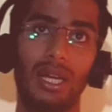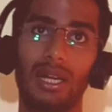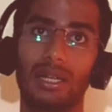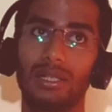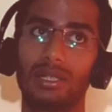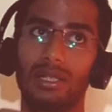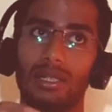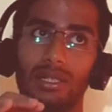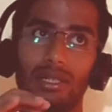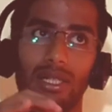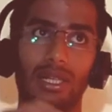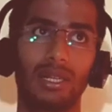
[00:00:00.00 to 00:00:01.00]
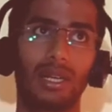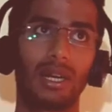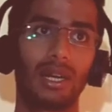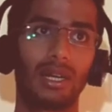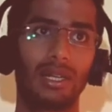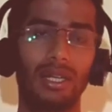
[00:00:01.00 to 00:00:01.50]
and there
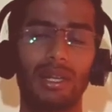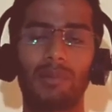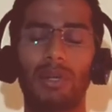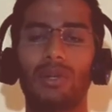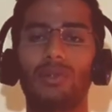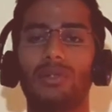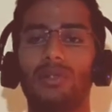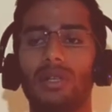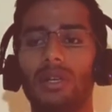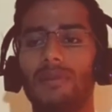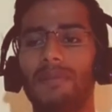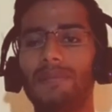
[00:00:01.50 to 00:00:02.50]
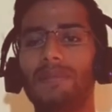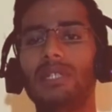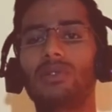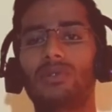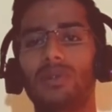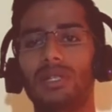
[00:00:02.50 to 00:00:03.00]
are near about
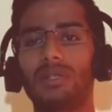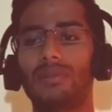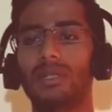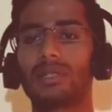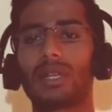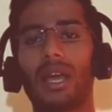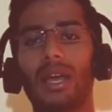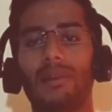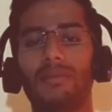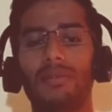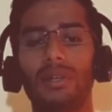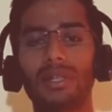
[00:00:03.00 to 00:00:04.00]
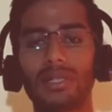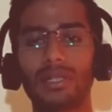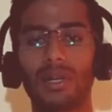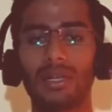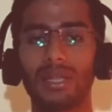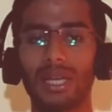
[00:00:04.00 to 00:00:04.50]
15 to 20 words I have
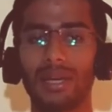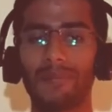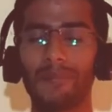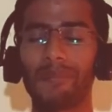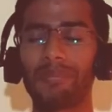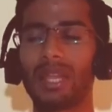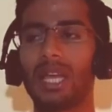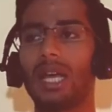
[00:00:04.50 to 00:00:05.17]
worked on them,